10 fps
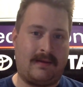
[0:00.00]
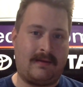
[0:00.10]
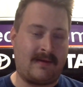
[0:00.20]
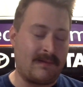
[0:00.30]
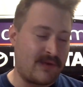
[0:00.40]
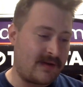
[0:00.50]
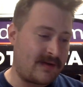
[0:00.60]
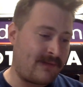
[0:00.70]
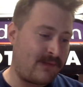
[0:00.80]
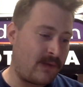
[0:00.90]
Something to
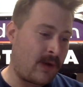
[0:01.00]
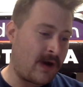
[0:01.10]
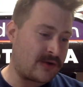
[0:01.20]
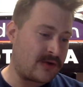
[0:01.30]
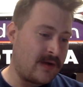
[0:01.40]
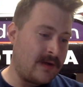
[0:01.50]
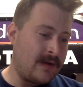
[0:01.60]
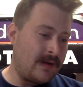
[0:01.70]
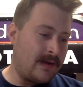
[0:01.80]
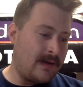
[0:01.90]
definitely watch.
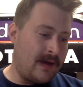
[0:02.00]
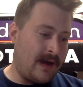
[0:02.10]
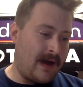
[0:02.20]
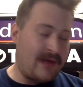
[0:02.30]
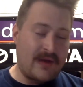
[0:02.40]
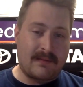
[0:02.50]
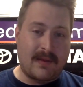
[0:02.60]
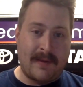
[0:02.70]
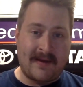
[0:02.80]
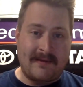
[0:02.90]
I think the
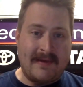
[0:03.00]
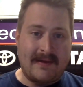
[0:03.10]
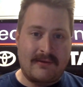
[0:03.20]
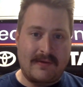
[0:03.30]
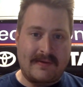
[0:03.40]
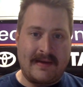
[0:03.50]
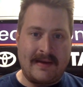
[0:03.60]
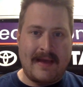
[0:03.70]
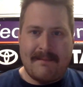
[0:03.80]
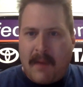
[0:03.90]
biggest thing is just getting
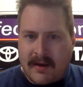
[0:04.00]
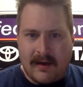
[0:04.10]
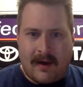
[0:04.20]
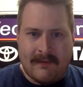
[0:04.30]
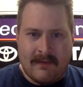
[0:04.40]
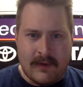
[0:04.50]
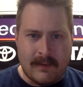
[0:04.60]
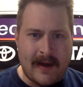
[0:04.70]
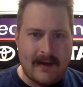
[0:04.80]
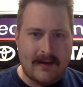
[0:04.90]
that monkey off of your
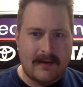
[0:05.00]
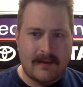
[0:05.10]
back.